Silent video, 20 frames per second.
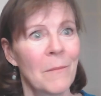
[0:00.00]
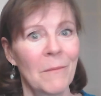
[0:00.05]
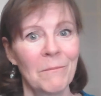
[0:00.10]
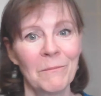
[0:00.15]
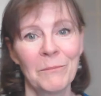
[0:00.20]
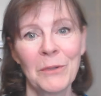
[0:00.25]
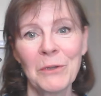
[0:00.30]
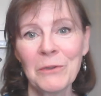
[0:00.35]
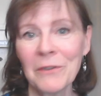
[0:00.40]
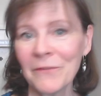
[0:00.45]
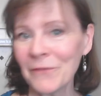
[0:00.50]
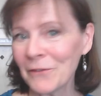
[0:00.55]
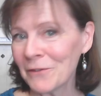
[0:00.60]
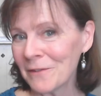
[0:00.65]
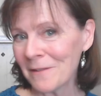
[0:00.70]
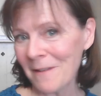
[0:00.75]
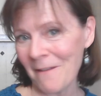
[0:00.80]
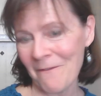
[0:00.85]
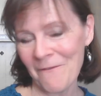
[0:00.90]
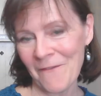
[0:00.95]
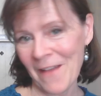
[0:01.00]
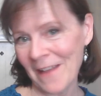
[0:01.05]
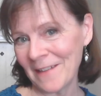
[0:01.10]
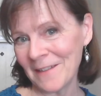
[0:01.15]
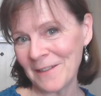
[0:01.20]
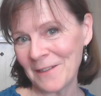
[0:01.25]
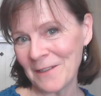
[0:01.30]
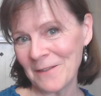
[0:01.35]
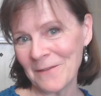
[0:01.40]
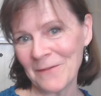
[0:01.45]
beautiful
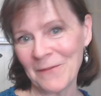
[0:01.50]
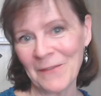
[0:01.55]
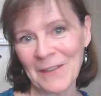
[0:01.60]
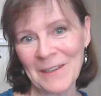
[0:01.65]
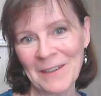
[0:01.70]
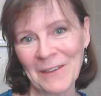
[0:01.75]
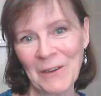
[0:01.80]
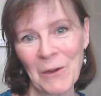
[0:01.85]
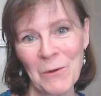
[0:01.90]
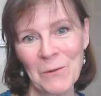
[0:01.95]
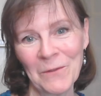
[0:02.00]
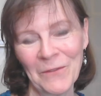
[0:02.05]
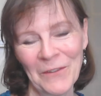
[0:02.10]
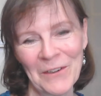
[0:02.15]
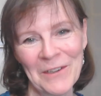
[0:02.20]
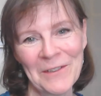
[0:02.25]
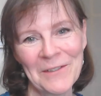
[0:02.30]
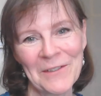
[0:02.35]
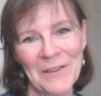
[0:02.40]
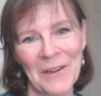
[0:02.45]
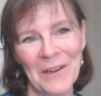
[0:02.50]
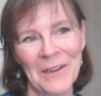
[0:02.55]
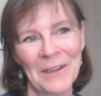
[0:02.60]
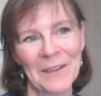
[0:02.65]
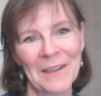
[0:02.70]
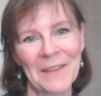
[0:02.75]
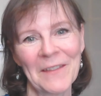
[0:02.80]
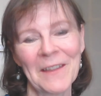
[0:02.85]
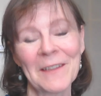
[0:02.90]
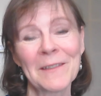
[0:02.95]
festive coat for your
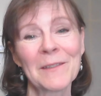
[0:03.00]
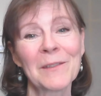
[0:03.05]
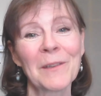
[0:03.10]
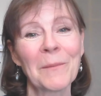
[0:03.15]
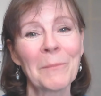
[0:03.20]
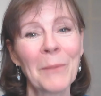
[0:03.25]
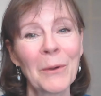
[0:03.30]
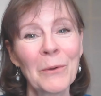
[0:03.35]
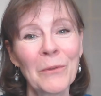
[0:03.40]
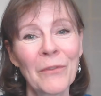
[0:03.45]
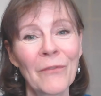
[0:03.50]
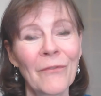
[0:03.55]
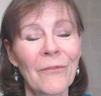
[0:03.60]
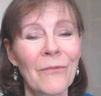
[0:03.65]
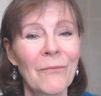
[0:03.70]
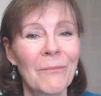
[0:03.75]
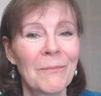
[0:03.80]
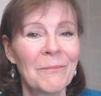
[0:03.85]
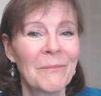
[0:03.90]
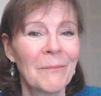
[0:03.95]
dog that's both